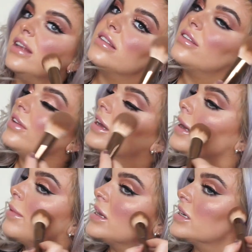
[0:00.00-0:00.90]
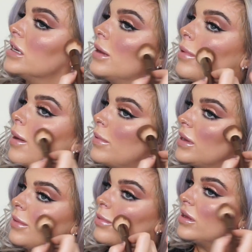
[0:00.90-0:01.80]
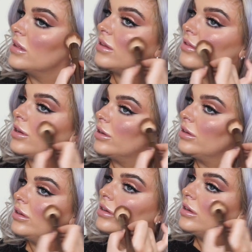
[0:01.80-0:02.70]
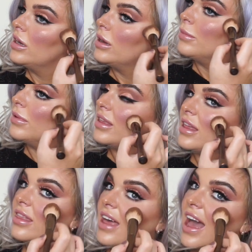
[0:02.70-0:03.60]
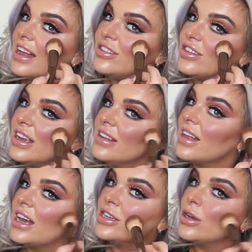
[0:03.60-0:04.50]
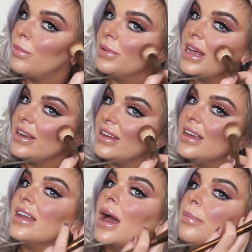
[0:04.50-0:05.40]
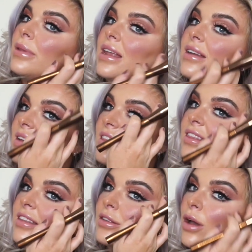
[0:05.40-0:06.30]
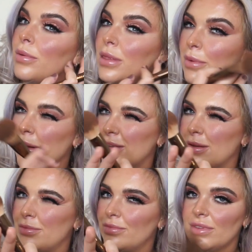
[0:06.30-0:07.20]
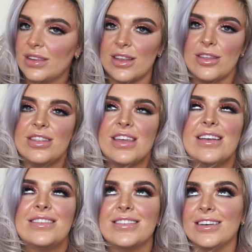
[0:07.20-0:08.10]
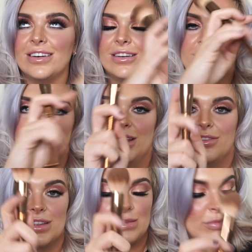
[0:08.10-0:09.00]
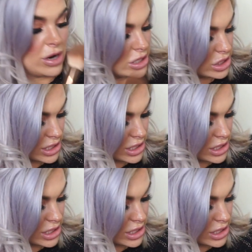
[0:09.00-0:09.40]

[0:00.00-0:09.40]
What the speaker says: So if you can imagine, you're popping your bronzer on, but then the edges, as you're blending, are blending the top and the bottom. So this, oh, love this brush.